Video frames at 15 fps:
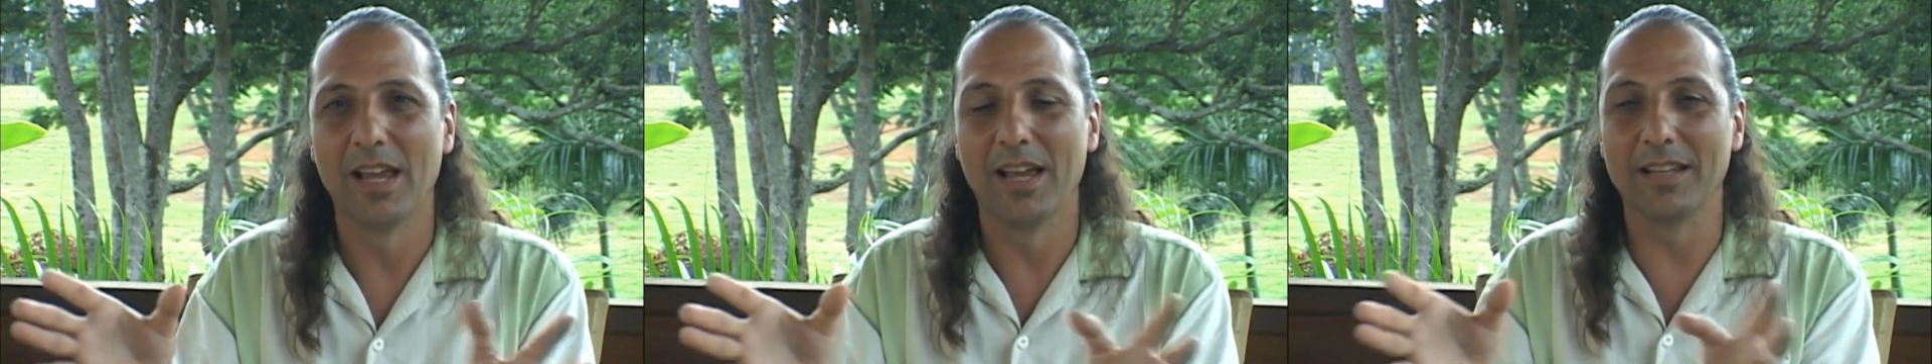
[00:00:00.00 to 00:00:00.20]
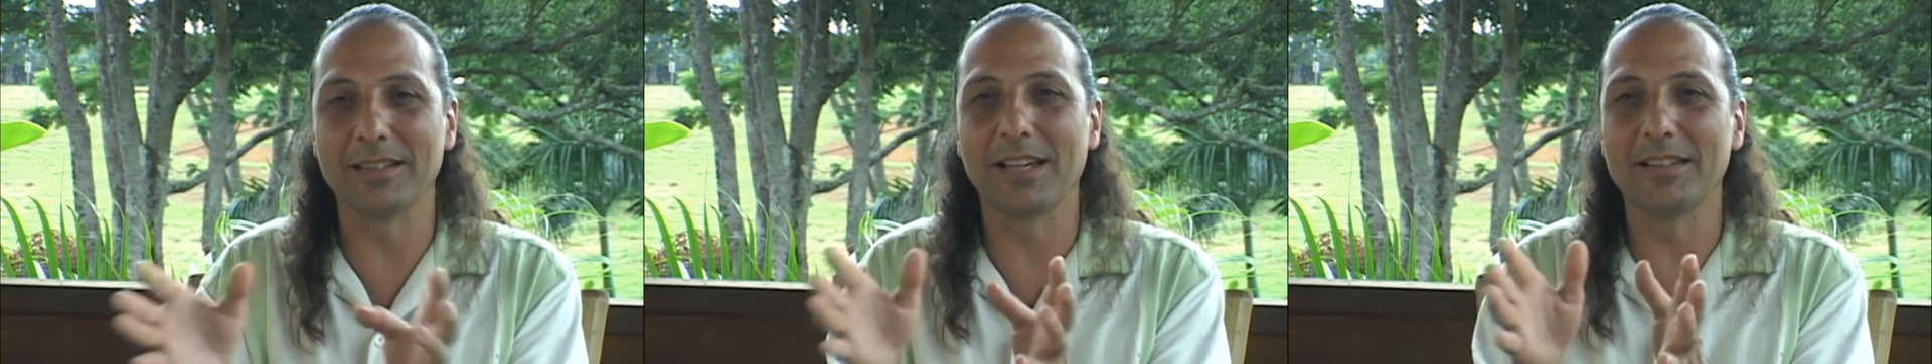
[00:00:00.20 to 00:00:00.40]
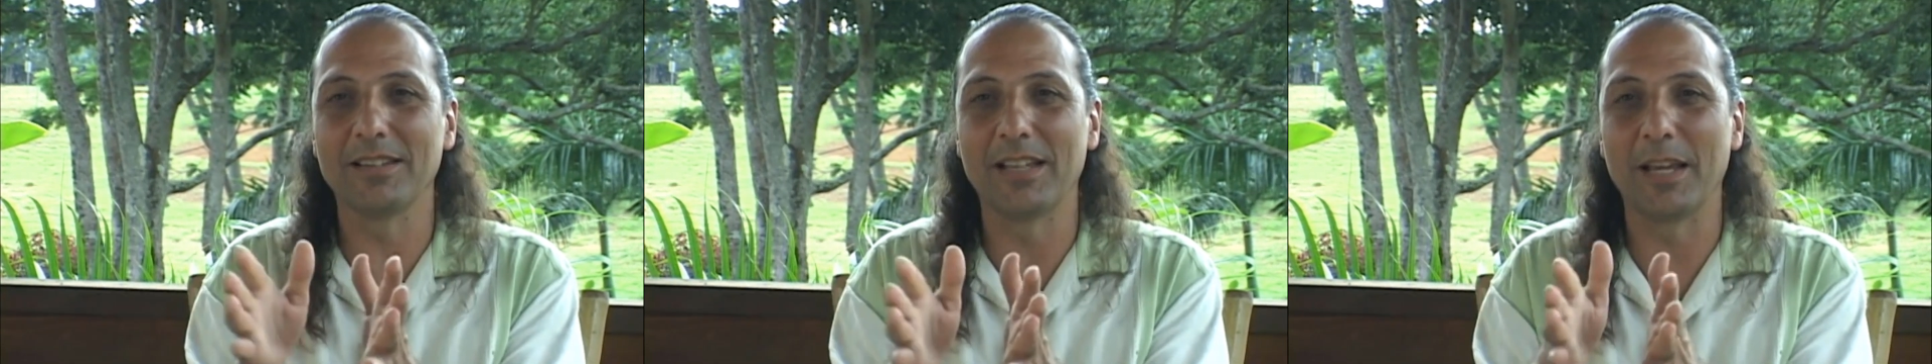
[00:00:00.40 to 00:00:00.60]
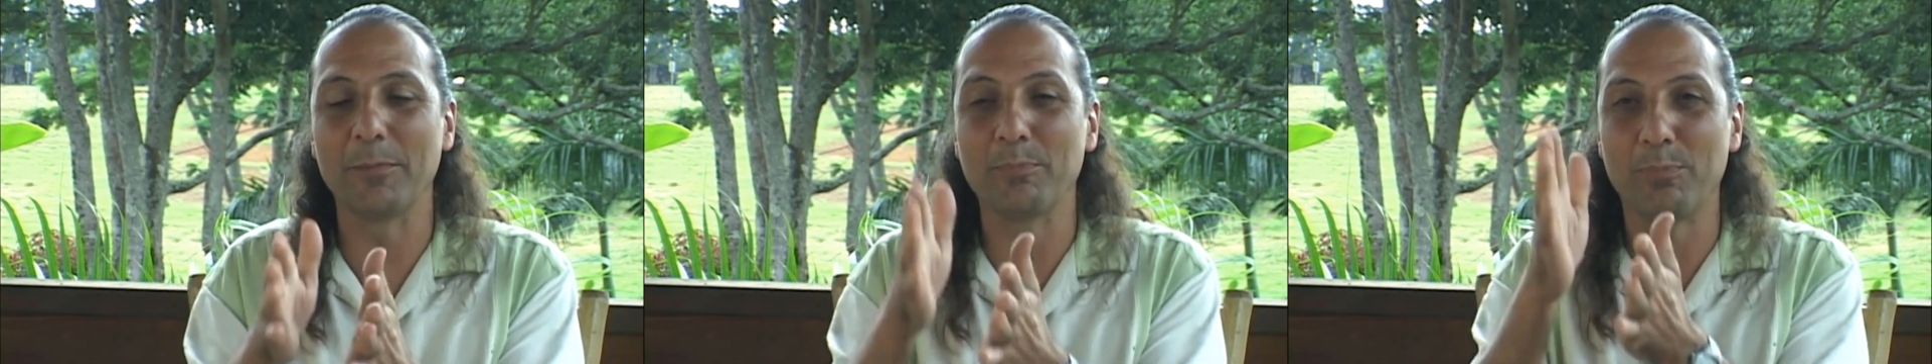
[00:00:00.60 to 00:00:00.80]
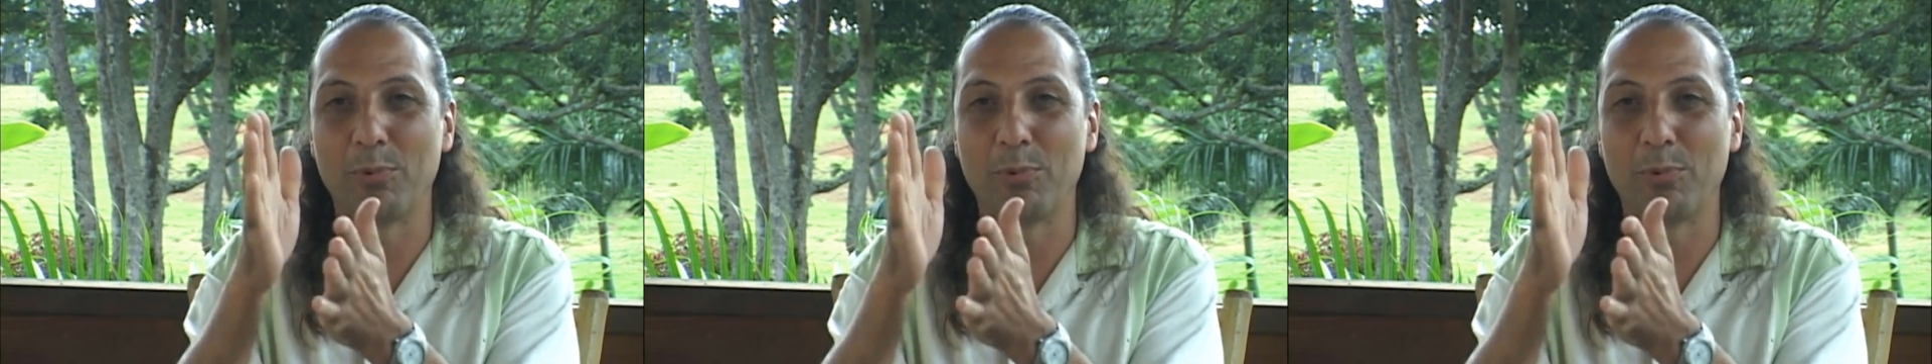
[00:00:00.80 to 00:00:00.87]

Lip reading: and that like